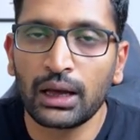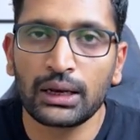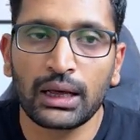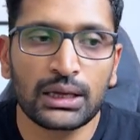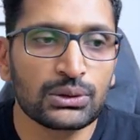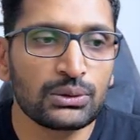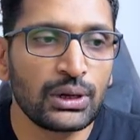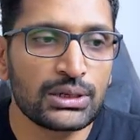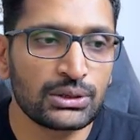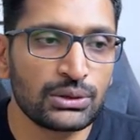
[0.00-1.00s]
And as soon
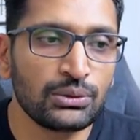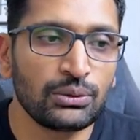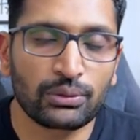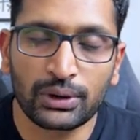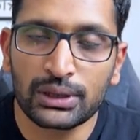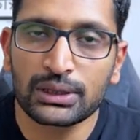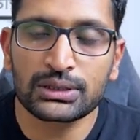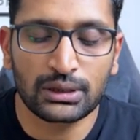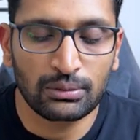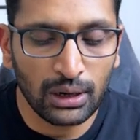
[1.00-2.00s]
as you run
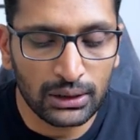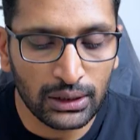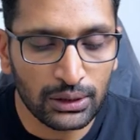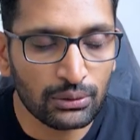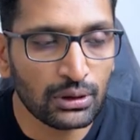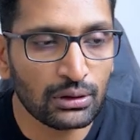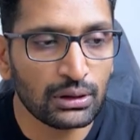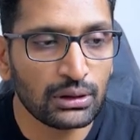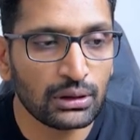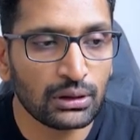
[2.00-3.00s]
this command, then you can
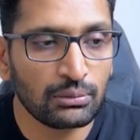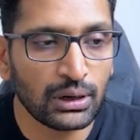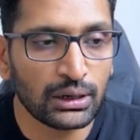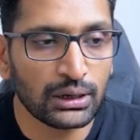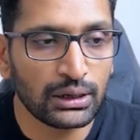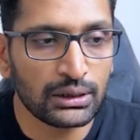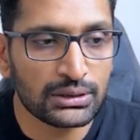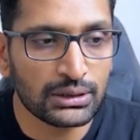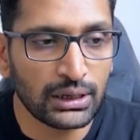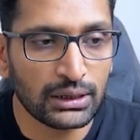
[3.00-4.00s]
run the command git
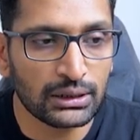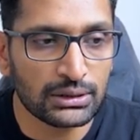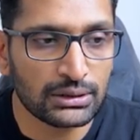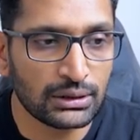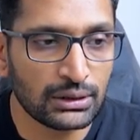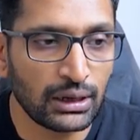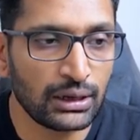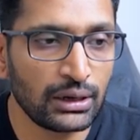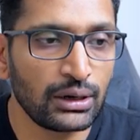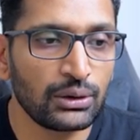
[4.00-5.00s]
status.
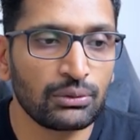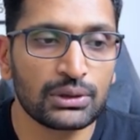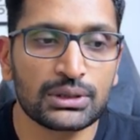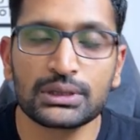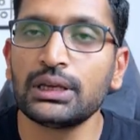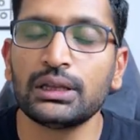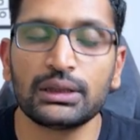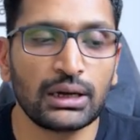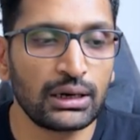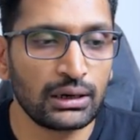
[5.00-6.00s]
And here you will see
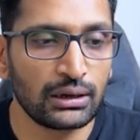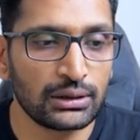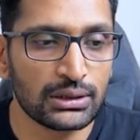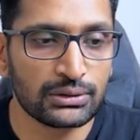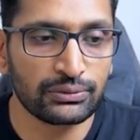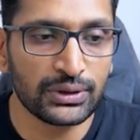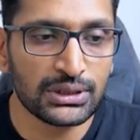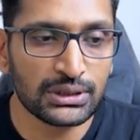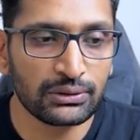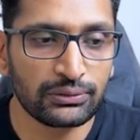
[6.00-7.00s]
that this
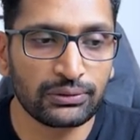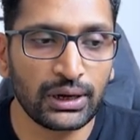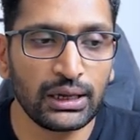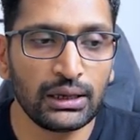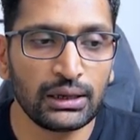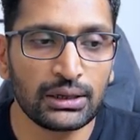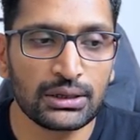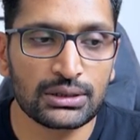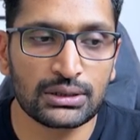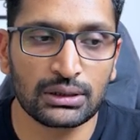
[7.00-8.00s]
feature file
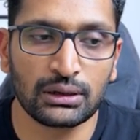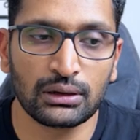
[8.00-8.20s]
is